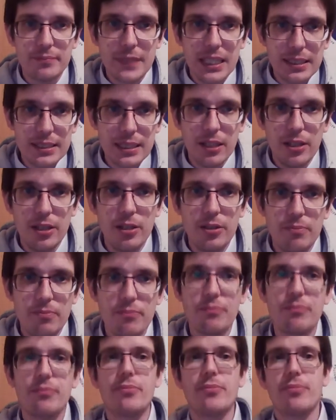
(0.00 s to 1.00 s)
So
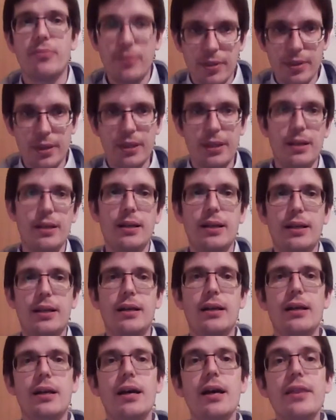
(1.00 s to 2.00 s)

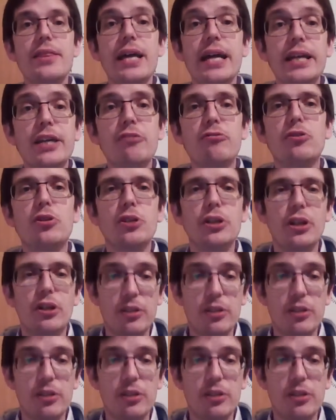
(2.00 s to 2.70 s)
thank you for your